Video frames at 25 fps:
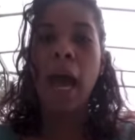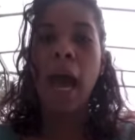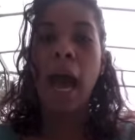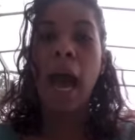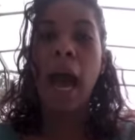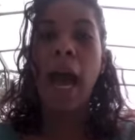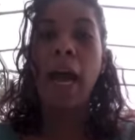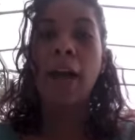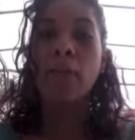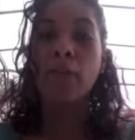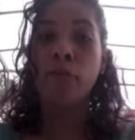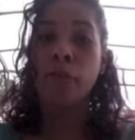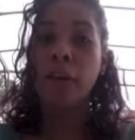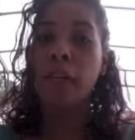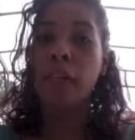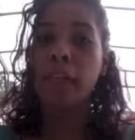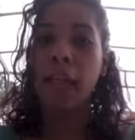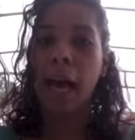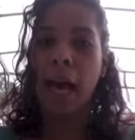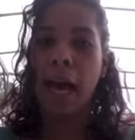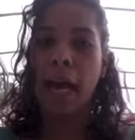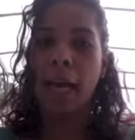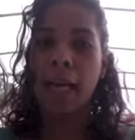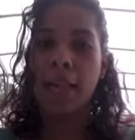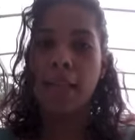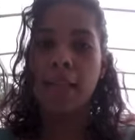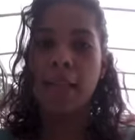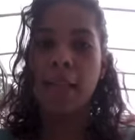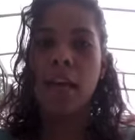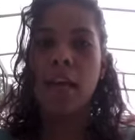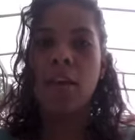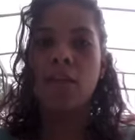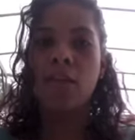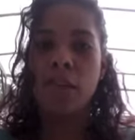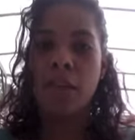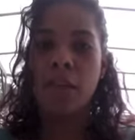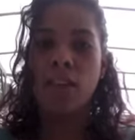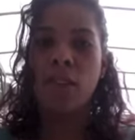I realized
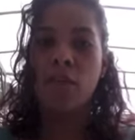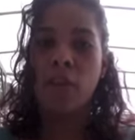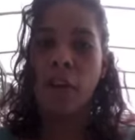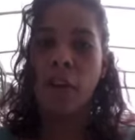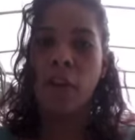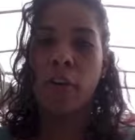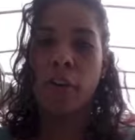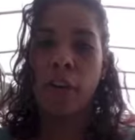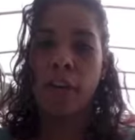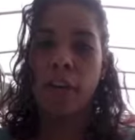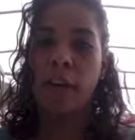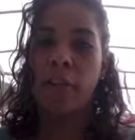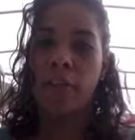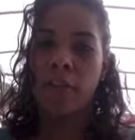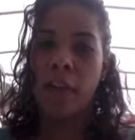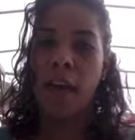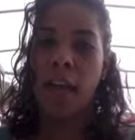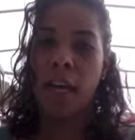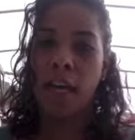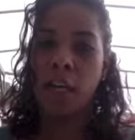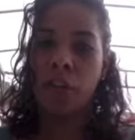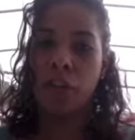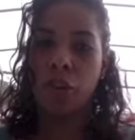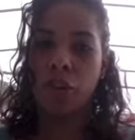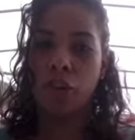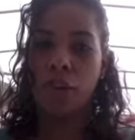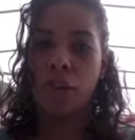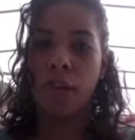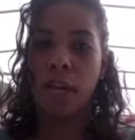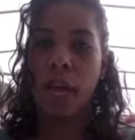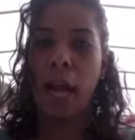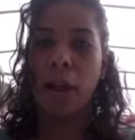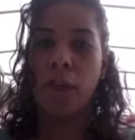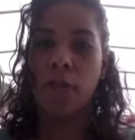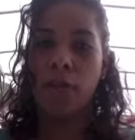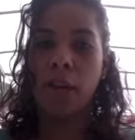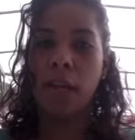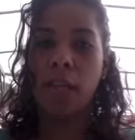the severity of that injury.
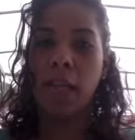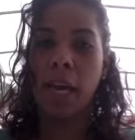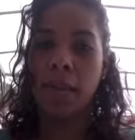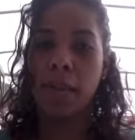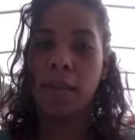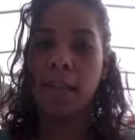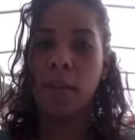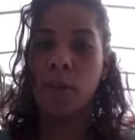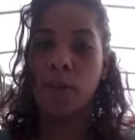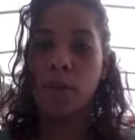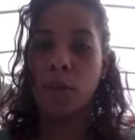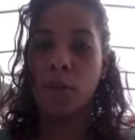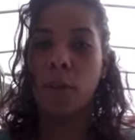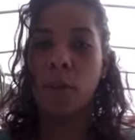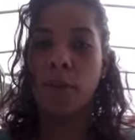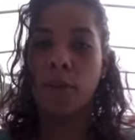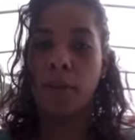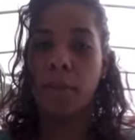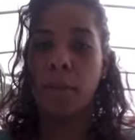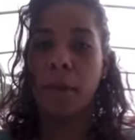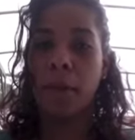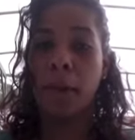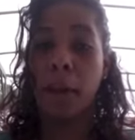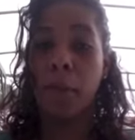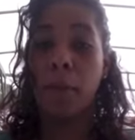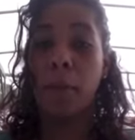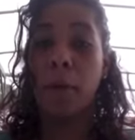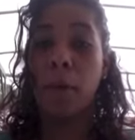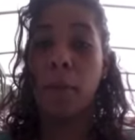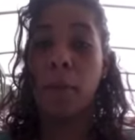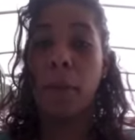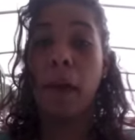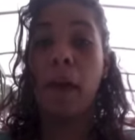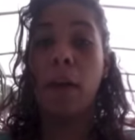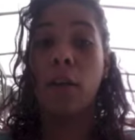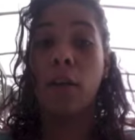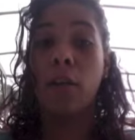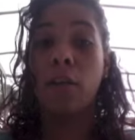I realized that it was going to be an uphill
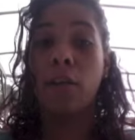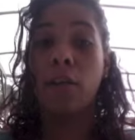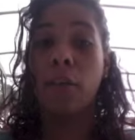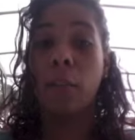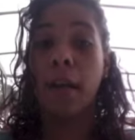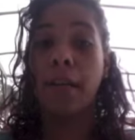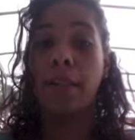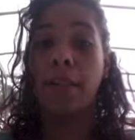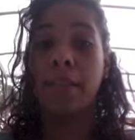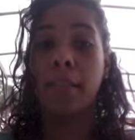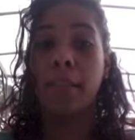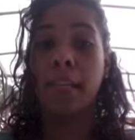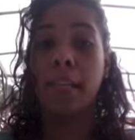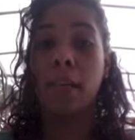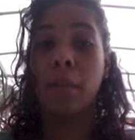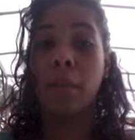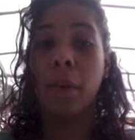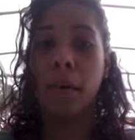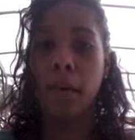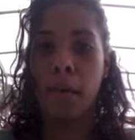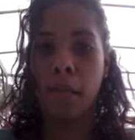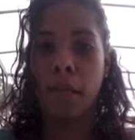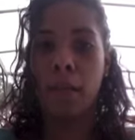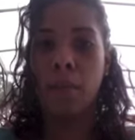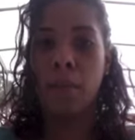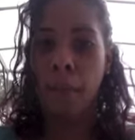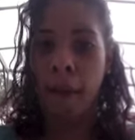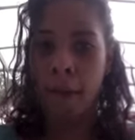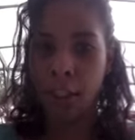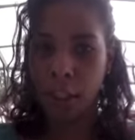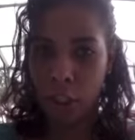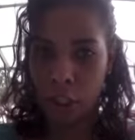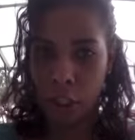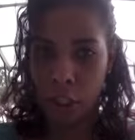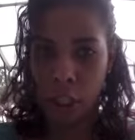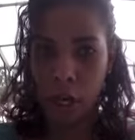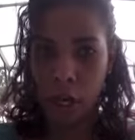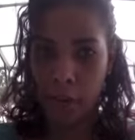battle for my team,
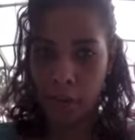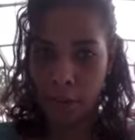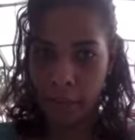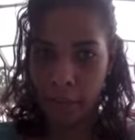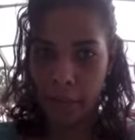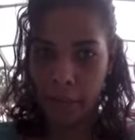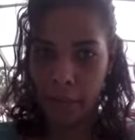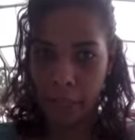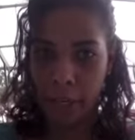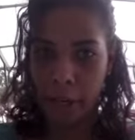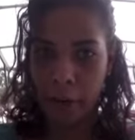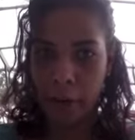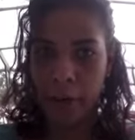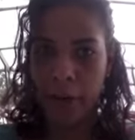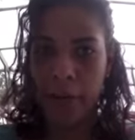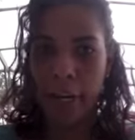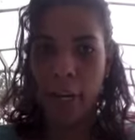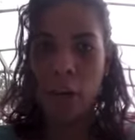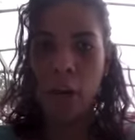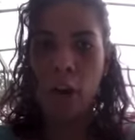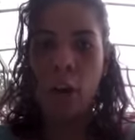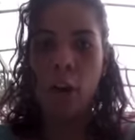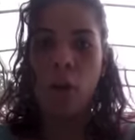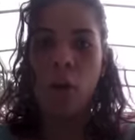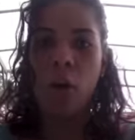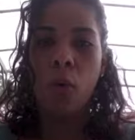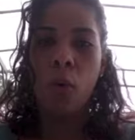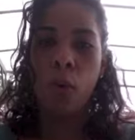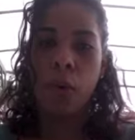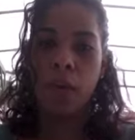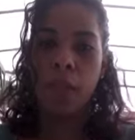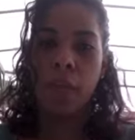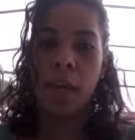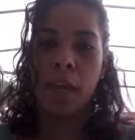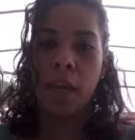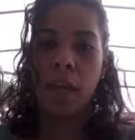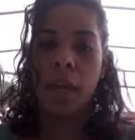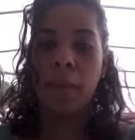especially our secondary, with
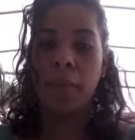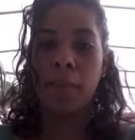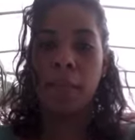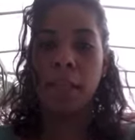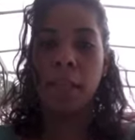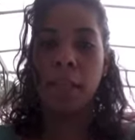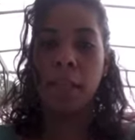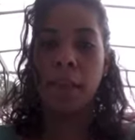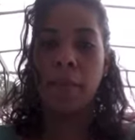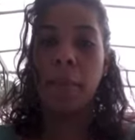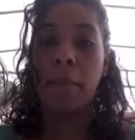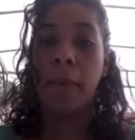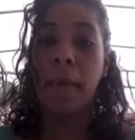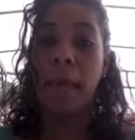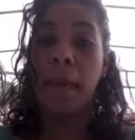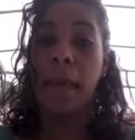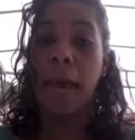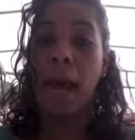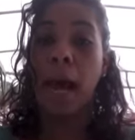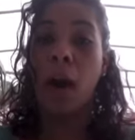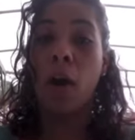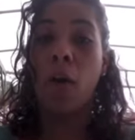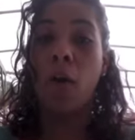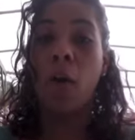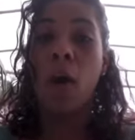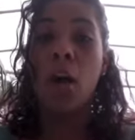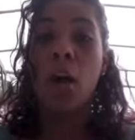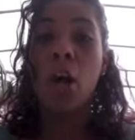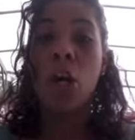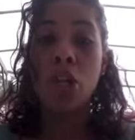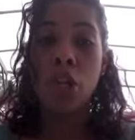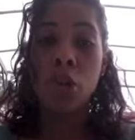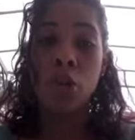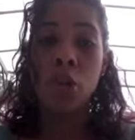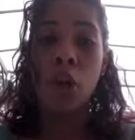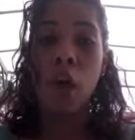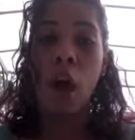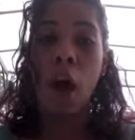Aqib Talib being out.
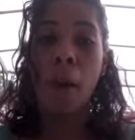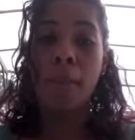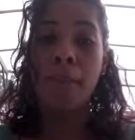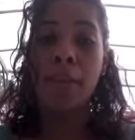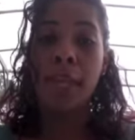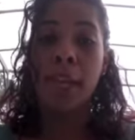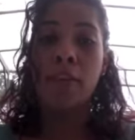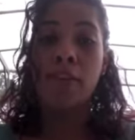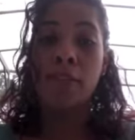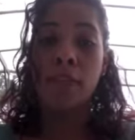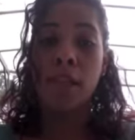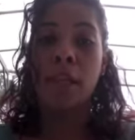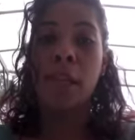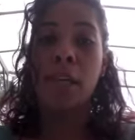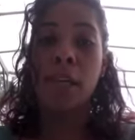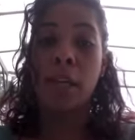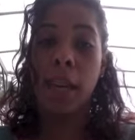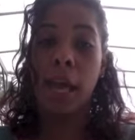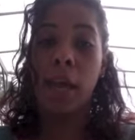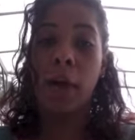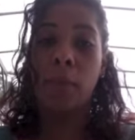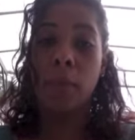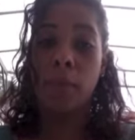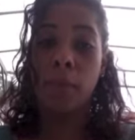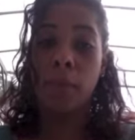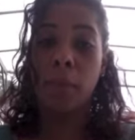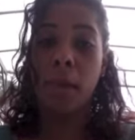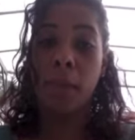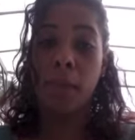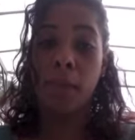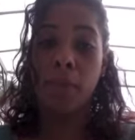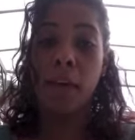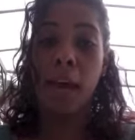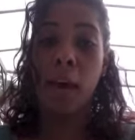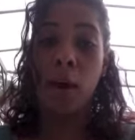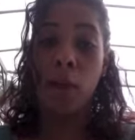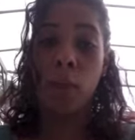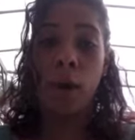So the commentators did connect with me in
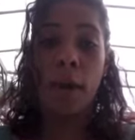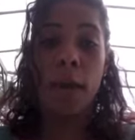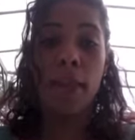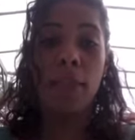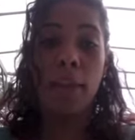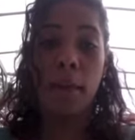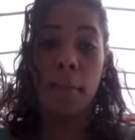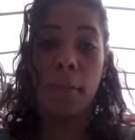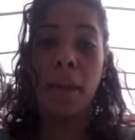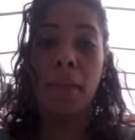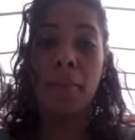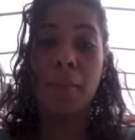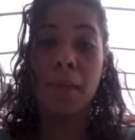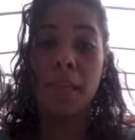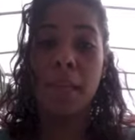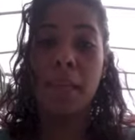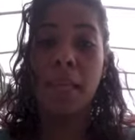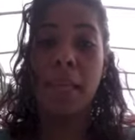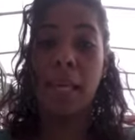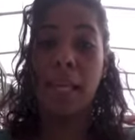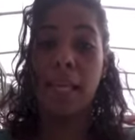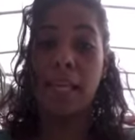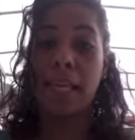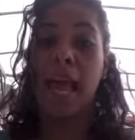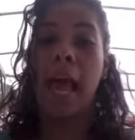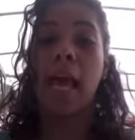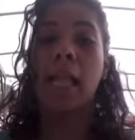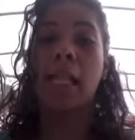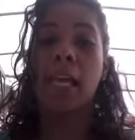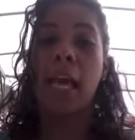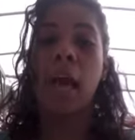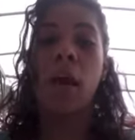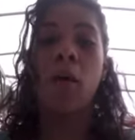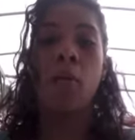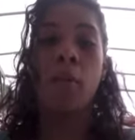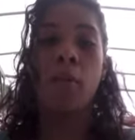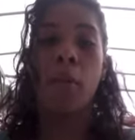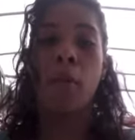that way. They made me see exactly
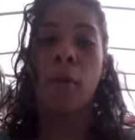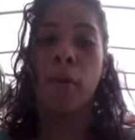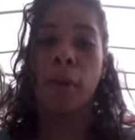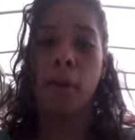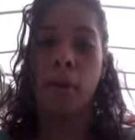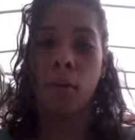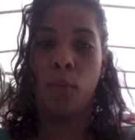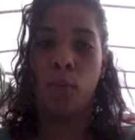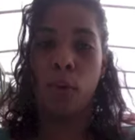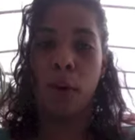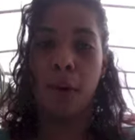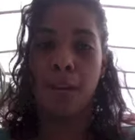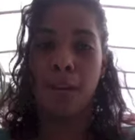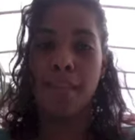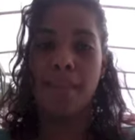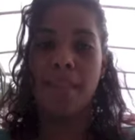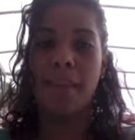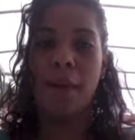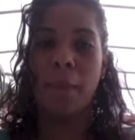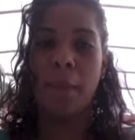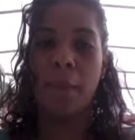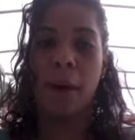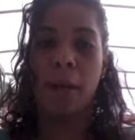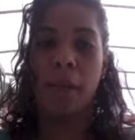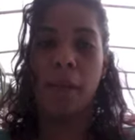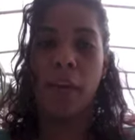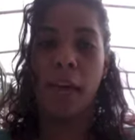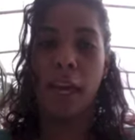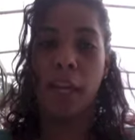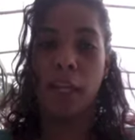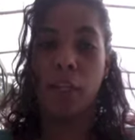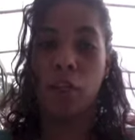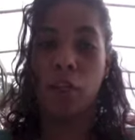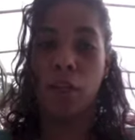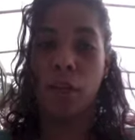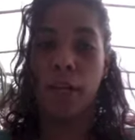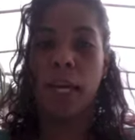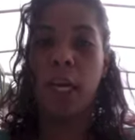how important it was about that
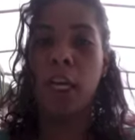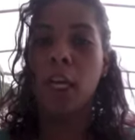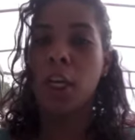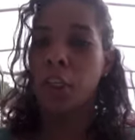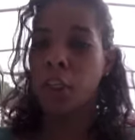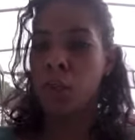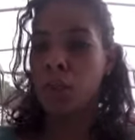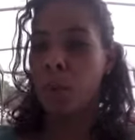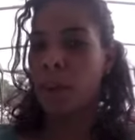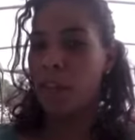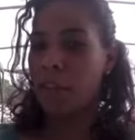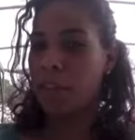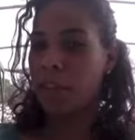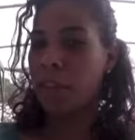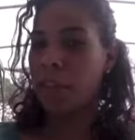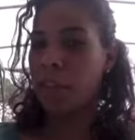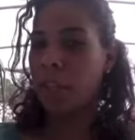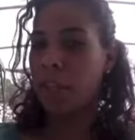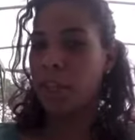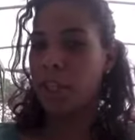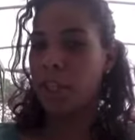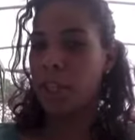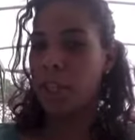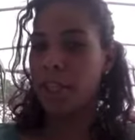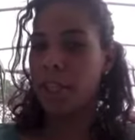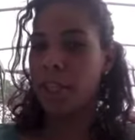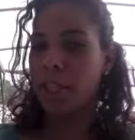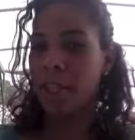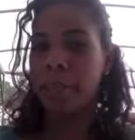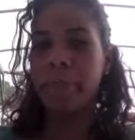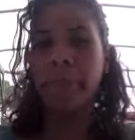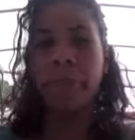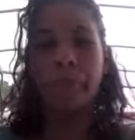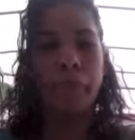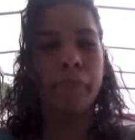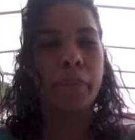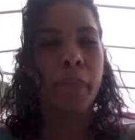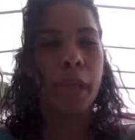injury. Do I think they jinxed
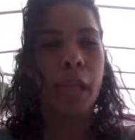him?